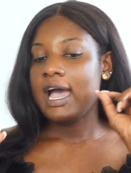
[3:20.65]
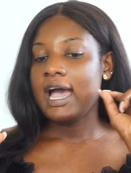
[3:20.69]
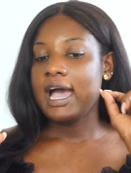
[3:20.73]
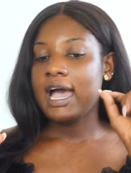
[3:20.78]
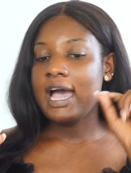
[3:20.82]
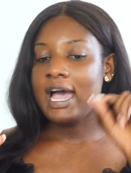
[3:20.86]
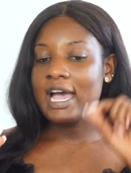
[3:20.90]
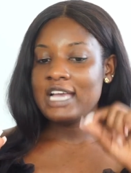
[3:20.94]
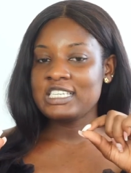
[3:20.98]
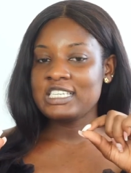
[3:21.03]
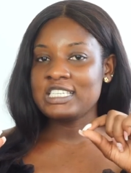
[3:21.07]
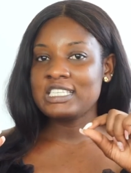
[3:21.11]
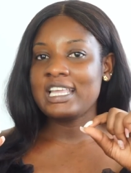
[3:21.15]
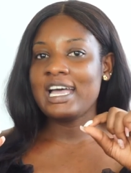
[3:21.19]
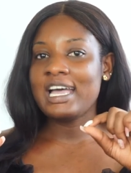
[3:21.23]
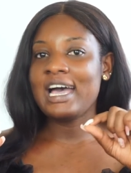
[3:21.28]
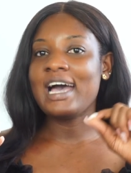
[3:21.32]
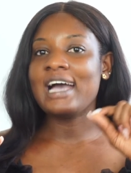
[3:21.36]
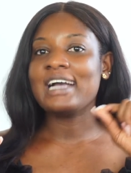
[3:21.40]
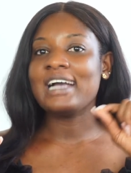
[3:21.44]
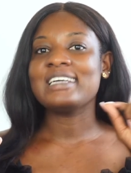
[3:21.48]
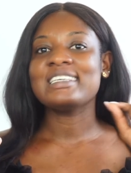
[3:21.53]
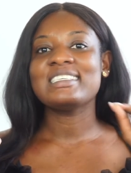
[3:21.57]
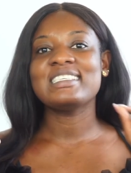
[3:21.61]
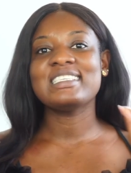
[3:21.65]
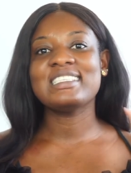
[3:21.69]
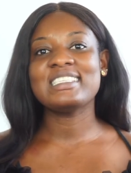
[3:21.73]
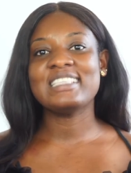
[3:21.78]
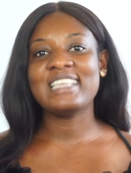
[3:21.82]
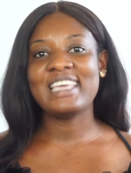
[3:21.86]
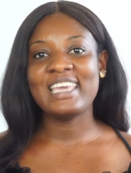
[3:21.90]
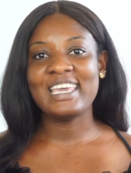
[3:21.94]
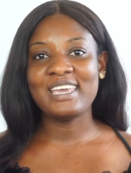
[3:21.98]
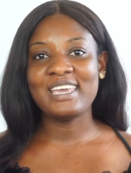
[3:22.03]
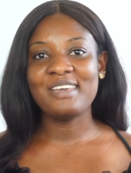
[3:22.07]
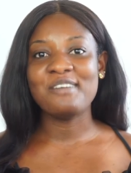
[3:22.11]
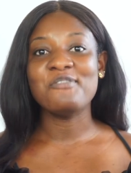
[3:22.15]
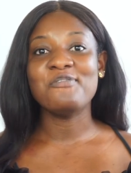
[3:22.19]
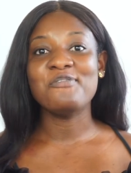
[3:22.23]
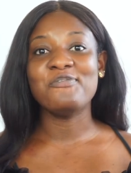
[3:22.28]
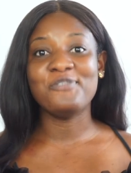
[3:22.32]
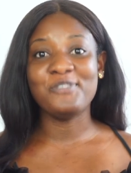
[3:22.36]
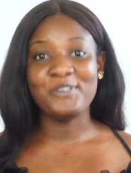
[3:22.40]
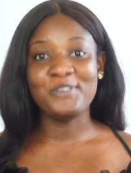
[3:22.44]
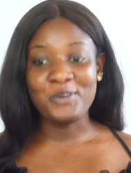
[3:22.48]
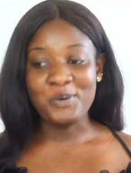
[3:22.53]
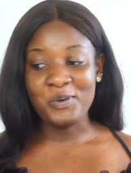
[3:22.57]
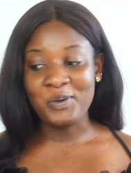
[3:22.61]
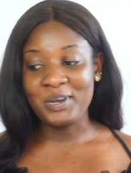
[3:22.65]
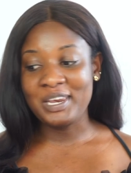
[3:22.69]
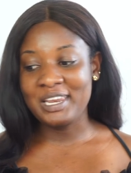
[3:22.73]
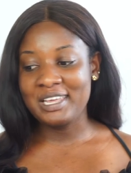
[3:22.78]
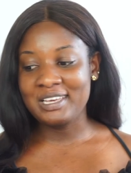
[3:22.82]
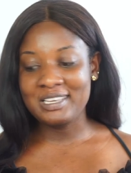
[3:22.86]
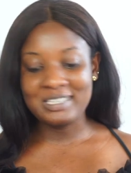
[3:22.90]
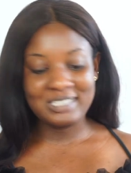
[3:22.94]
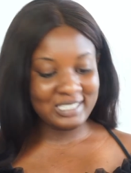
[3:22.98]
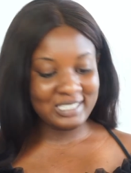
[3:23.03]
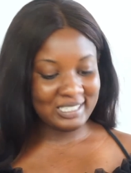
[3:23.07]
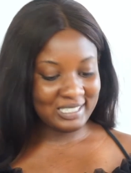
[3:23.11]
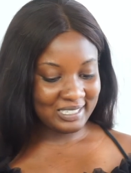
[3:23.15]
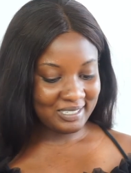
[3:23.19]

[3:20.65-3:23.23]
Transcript: hashtag stay flawless.